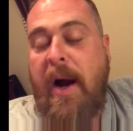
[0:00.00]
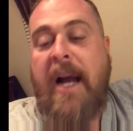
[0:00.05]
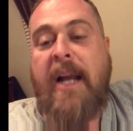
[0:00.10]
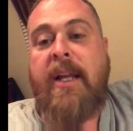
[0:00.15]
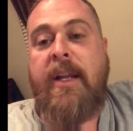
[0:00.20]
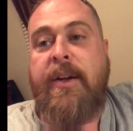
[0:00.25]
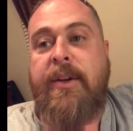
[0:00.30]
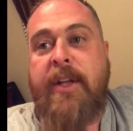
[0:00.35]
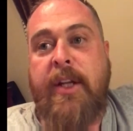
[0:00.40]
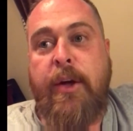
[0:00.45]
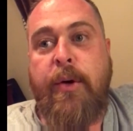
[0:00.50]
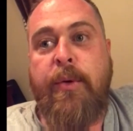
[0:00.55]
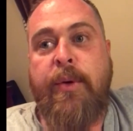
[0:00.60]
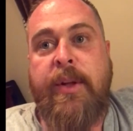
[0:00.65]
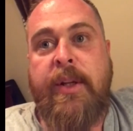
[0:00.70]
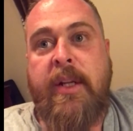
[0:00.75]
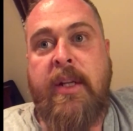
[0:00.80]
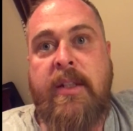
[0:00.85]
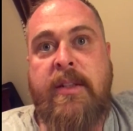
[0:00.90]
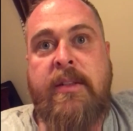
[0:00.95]
I can deal with
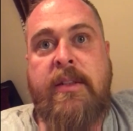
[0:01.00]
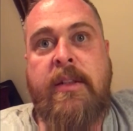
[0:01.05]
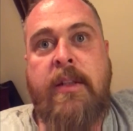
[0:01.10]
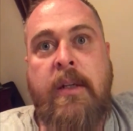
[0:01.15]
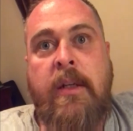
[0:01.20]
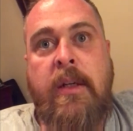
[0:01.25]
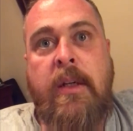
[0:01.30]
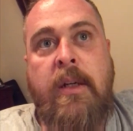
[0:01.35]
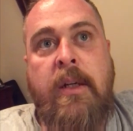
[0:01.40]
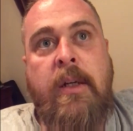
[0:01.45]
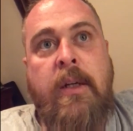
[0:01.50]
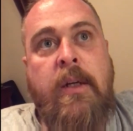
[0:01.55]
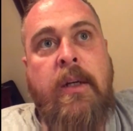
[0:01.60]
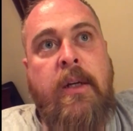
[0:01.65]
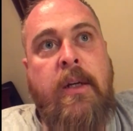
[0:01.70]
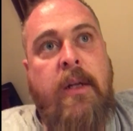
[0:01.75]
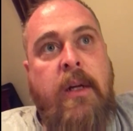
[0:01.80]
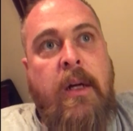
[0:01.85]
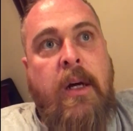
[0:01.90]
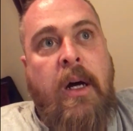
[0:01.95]
this
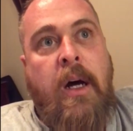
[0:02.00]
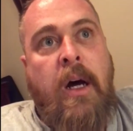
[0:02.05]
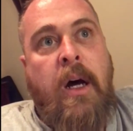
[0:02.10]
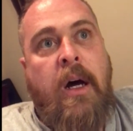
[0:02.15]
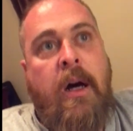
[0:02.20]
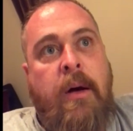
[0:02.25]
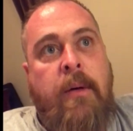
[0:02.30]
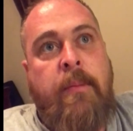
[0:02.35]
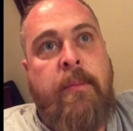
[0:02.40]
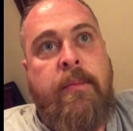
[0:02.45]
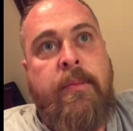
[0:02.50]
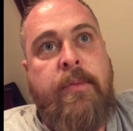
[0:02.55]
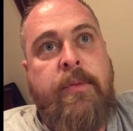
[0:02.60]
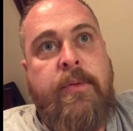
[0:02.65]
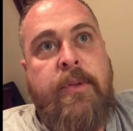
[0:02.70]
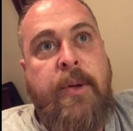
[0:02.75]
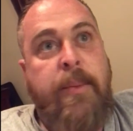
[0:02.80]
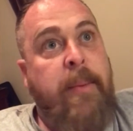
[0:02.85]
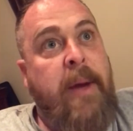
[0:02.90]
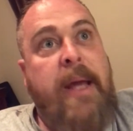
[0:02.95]

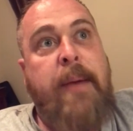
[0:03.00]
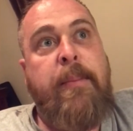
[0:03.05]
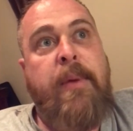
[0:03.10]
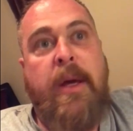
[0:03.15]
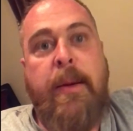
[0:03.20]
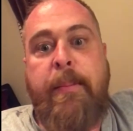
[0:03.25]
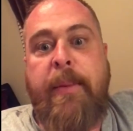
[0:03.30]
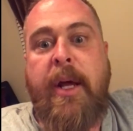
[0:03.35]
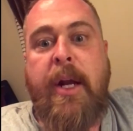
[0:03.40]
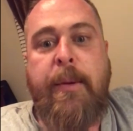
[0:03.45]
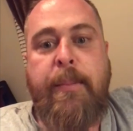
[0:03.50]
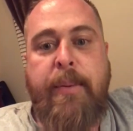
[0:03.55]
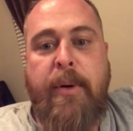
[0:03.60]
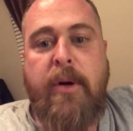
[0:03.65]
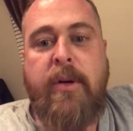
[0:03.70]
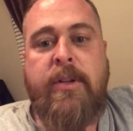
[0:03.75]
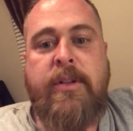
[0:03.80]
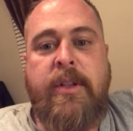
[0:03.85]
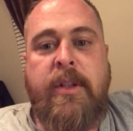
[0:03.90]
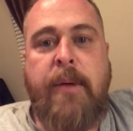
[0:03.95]
to make me a better
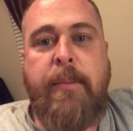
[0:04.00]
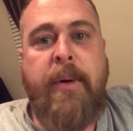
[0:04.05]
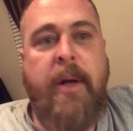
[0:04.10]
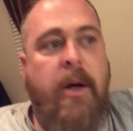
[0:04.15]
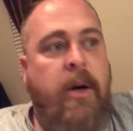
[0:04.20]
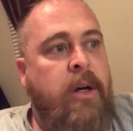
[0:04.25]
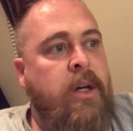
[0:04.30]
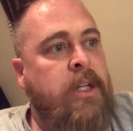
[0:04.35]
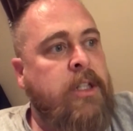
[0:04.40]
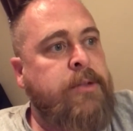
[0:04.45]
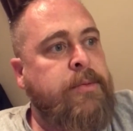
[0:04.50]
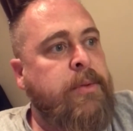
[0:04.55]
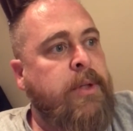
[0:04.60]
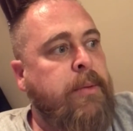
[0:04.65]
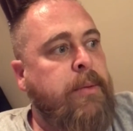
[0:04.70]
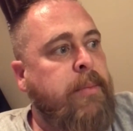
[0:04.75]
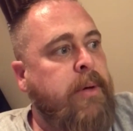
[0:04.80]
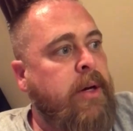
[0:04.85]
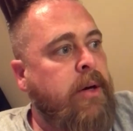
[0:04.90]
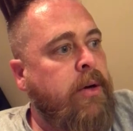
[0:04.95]
person, a better husband, a
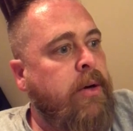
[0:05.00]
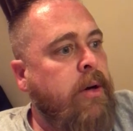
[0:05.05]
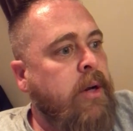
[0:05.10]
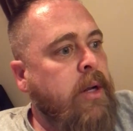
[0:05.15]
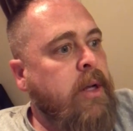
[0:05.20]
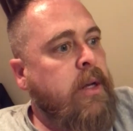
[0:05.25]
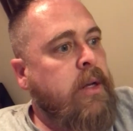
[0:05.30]
better